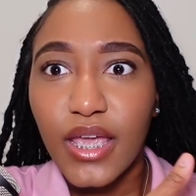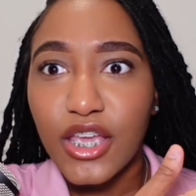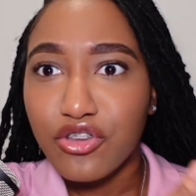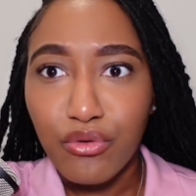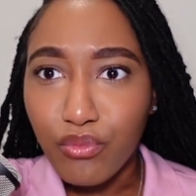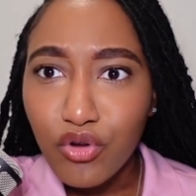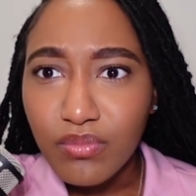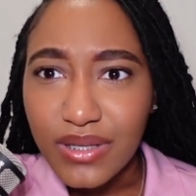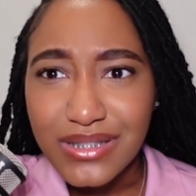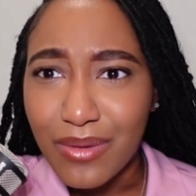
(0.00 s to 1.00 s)
your room
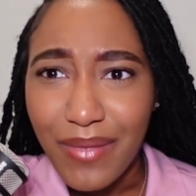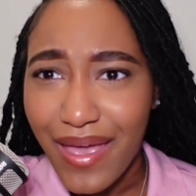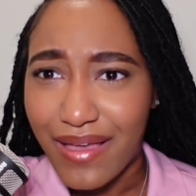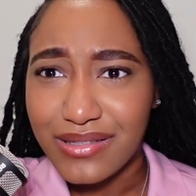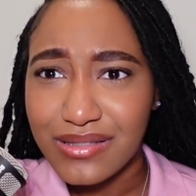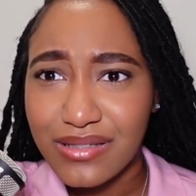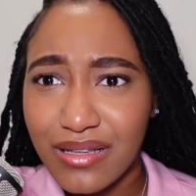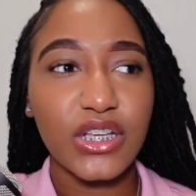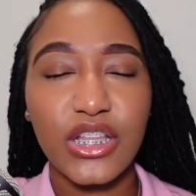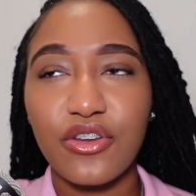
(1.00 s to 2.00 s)
looks a mess?
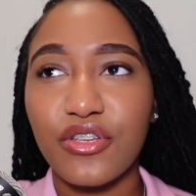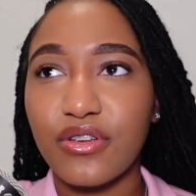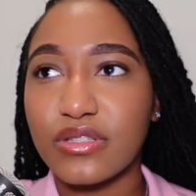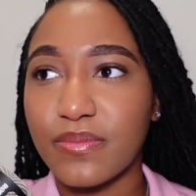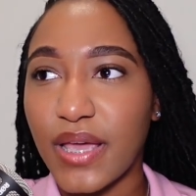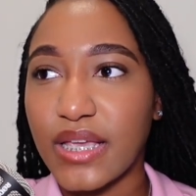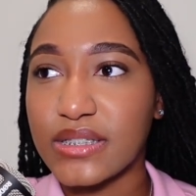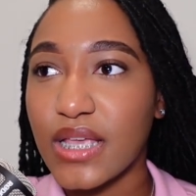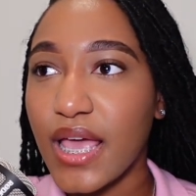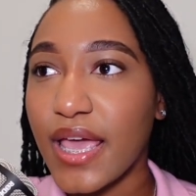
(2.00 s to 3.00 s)
Declutter your space.